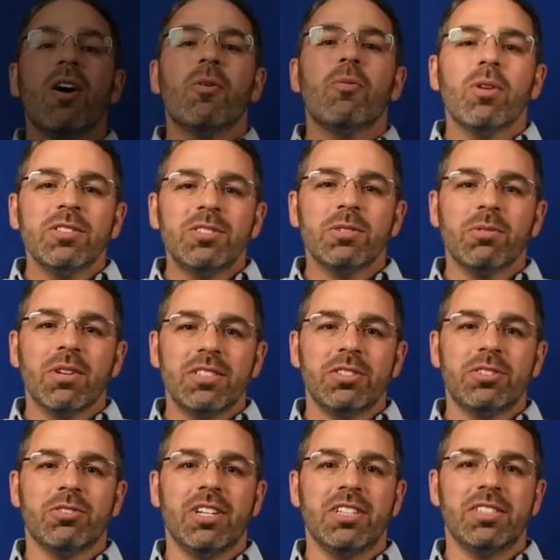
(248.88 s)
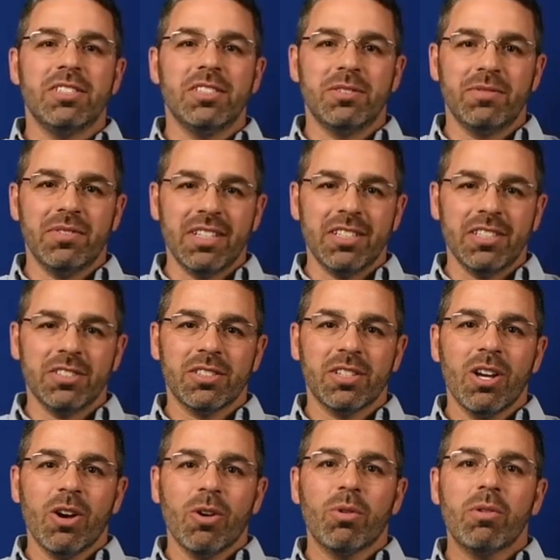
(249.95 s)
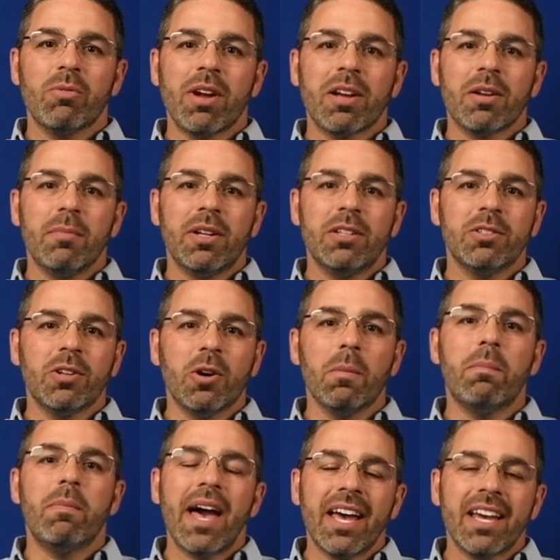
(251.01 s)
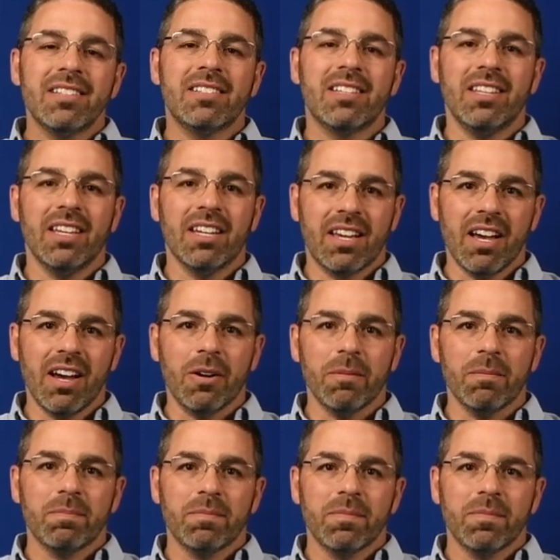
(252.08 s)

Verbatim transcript: Once your registration is finished, we recommend you go back into the account